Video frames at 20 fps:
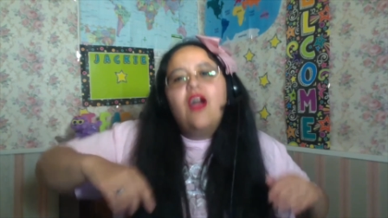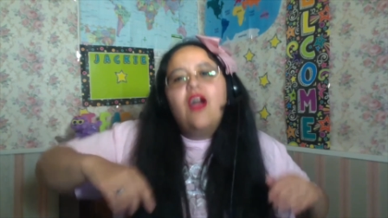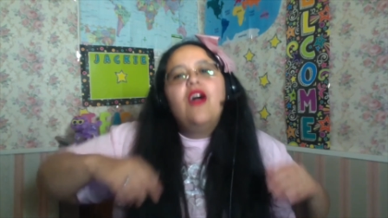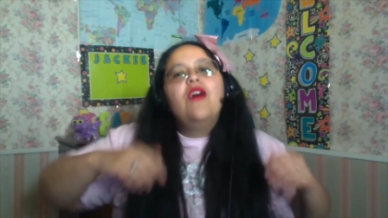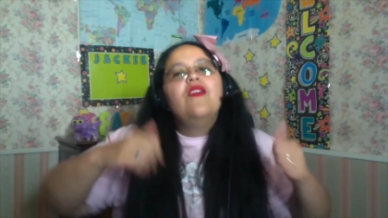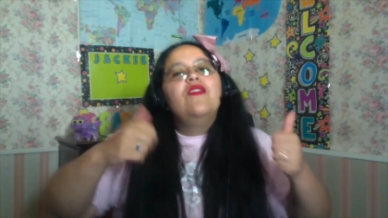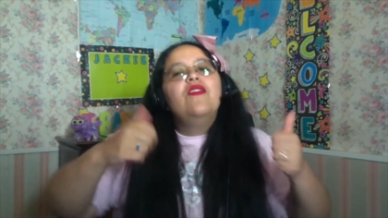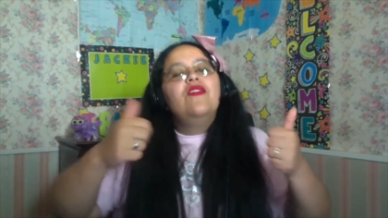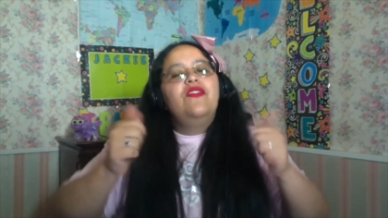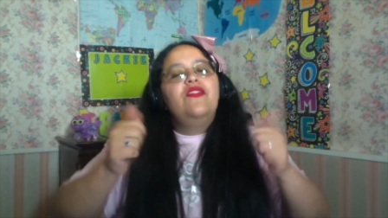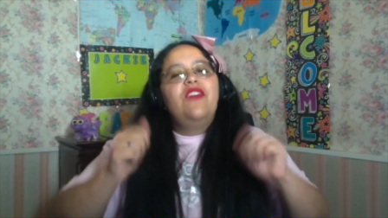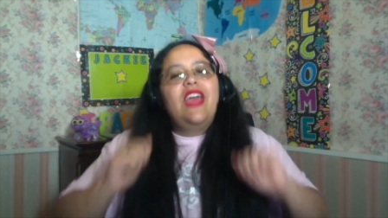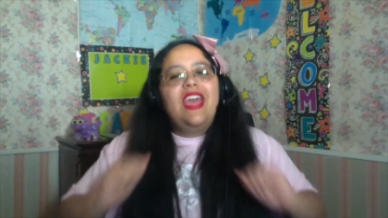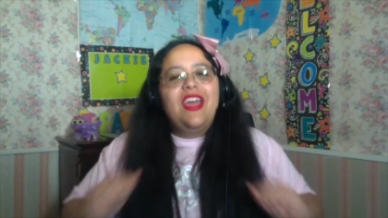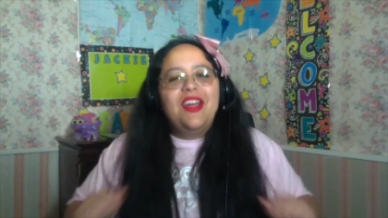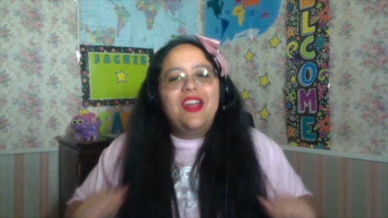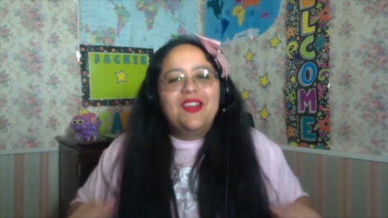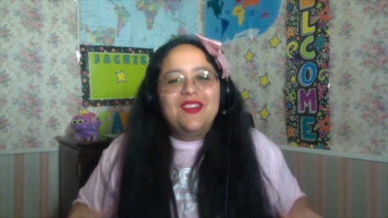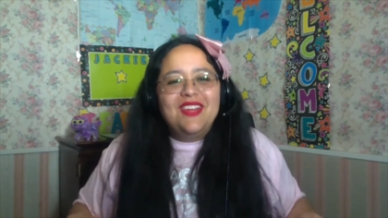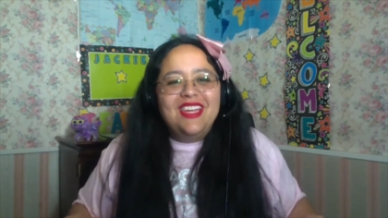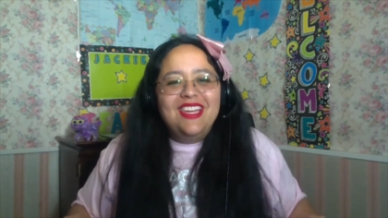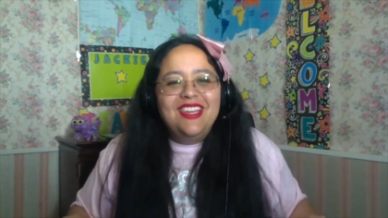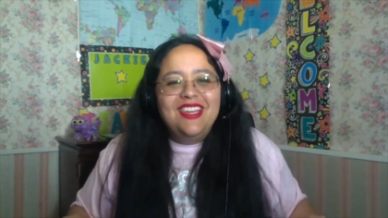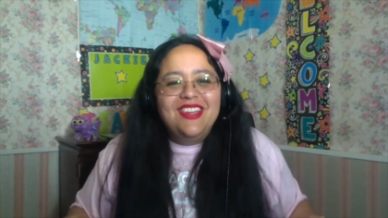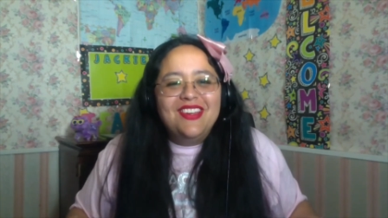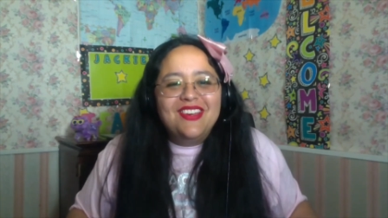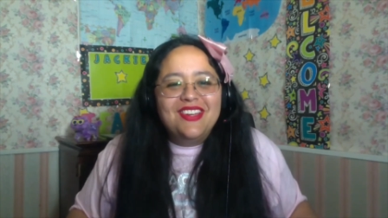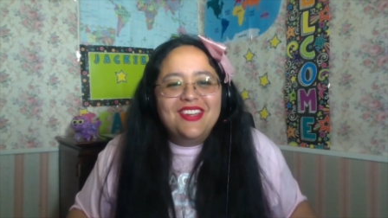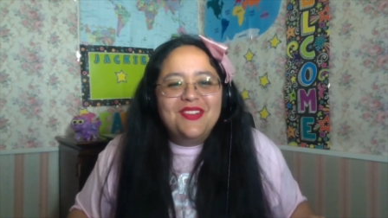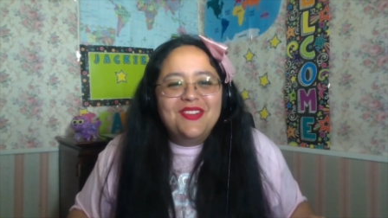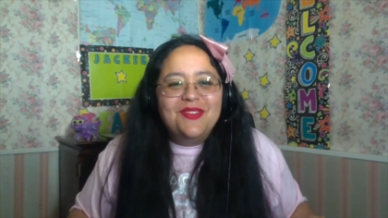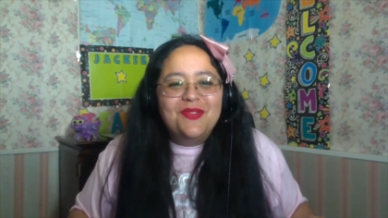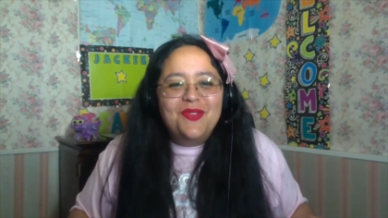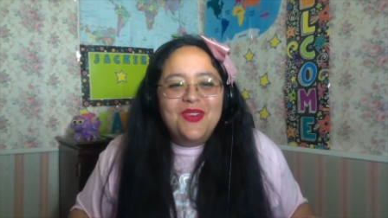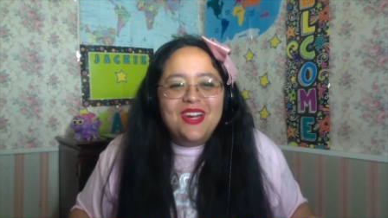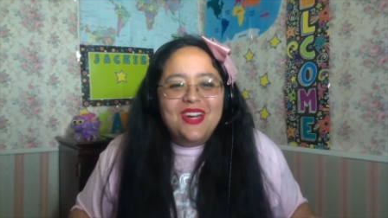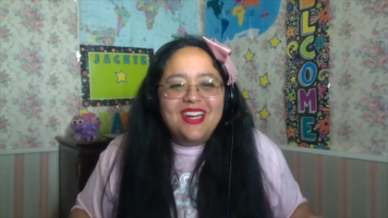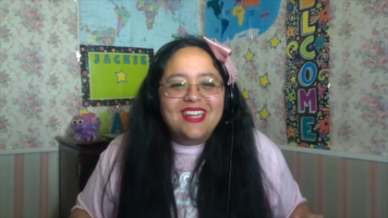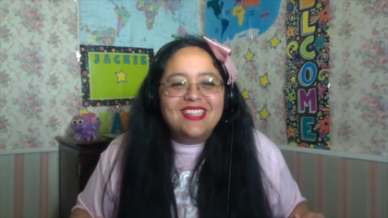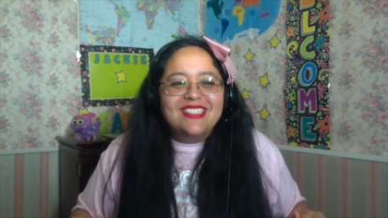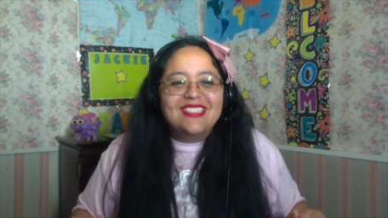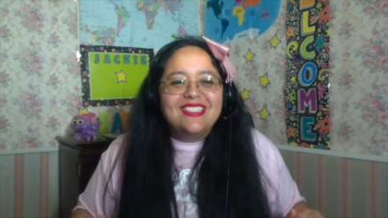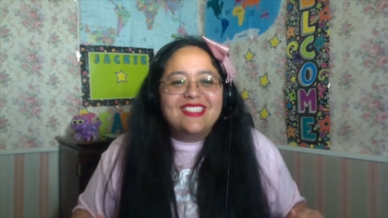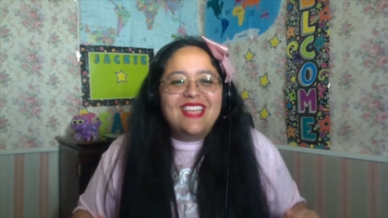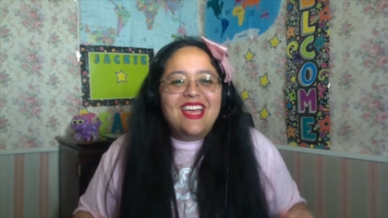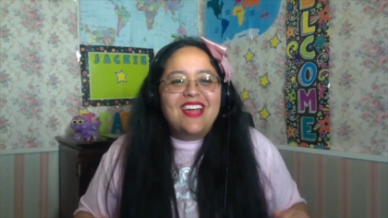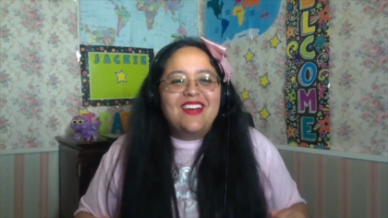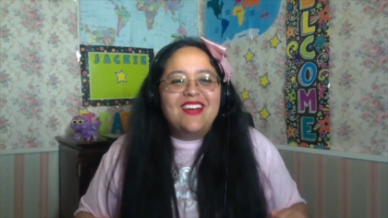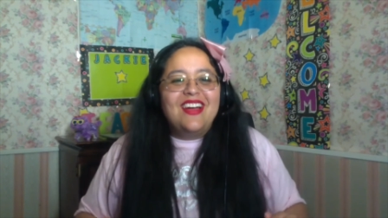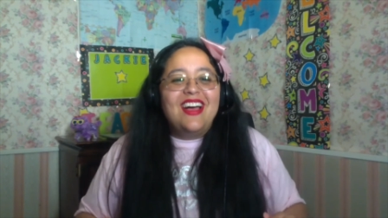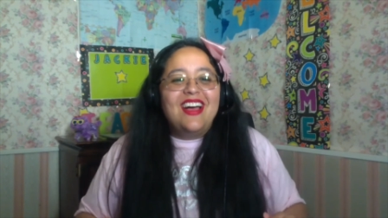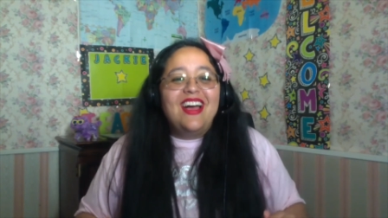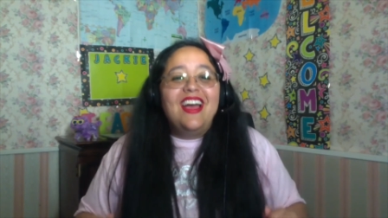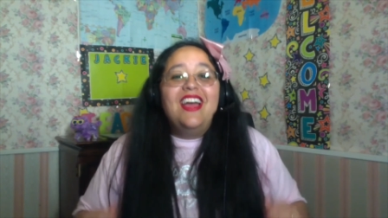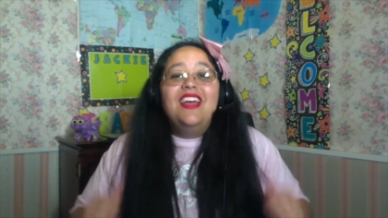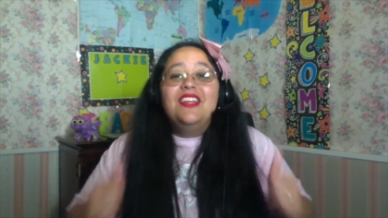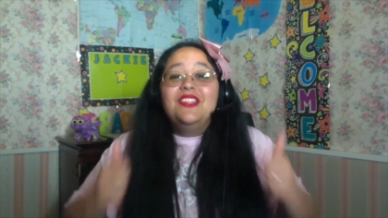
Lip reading: Very good work, Sarah.